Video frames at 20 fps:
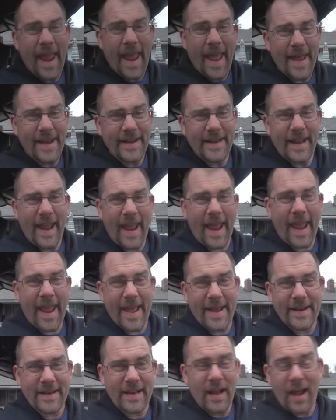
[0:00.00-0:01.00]
And
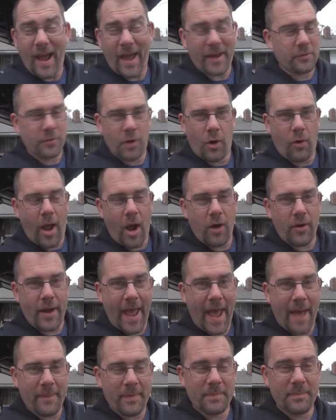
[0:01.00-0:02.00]
I don't know how it
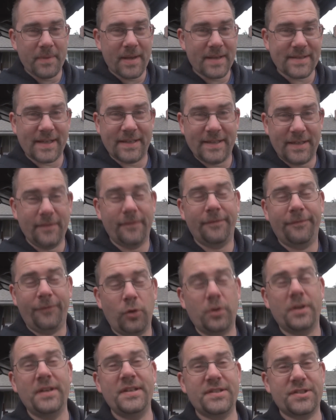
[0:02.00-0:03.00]
happened because I didn't
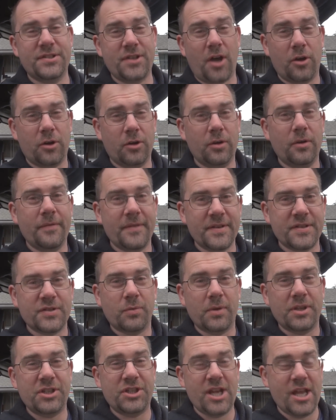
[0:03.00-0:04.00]
fully solder the
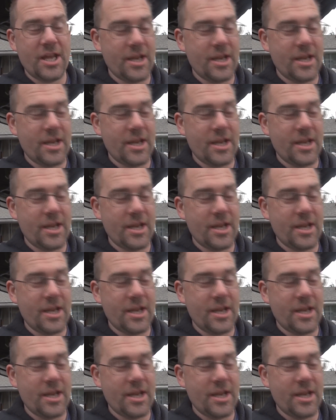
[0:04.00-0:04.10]
switch